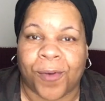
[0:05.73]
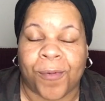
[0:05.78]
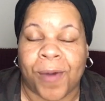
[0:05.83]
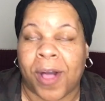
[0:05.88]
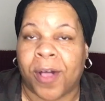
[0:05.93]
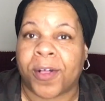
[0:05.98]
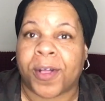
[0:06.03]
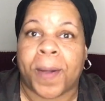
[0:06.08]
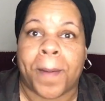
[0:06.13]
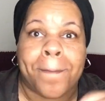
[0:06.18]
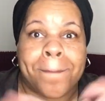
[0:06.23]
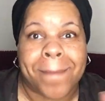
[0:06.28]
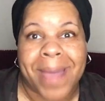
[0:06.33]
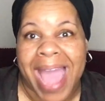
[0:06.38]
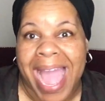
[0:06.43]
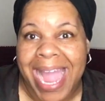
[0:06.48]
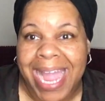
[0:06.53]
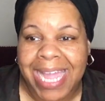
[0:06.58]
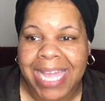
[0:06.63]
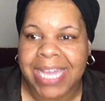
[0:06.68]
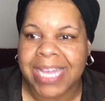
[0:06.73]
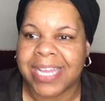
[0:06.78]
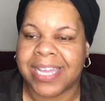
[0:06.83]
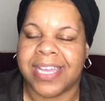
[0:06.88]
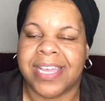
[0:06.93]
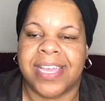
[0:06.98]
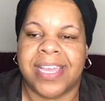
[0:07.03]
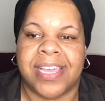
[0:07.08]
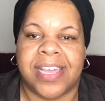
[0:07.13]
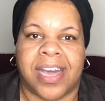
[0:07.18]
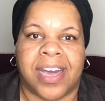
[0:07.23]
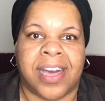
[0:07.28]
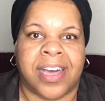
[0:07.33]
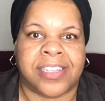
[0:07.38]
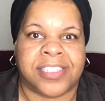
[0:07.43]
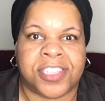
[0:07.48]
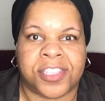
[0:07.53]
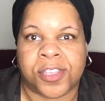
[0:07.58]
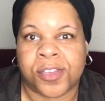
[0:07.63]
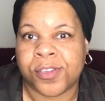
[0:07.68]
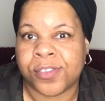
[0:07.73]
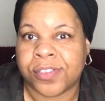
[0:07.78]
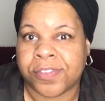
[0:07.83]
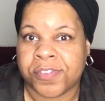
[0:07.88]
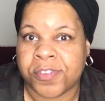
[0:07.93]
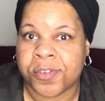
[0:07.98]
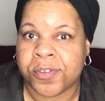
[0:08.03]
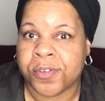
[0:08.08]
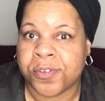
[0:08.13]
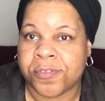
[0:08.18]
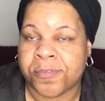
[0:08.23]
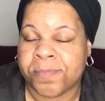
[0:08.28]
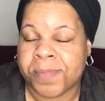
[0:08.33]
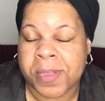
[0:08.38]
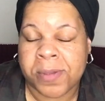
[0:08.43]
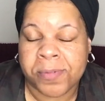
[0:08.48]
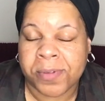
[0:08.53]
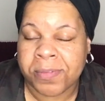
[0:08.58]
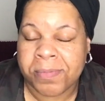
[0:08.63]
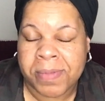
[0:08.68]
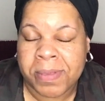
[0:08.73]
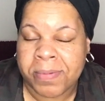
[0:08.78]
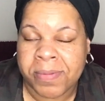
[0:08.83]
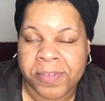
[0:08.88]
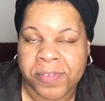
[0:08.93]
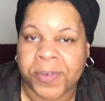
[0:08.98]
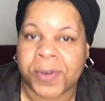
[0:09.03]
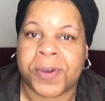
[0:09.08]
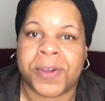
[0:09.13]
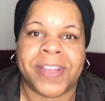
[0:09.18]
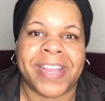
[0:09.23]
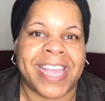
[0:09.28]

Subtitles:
Welcome back to those of you who've been with me before,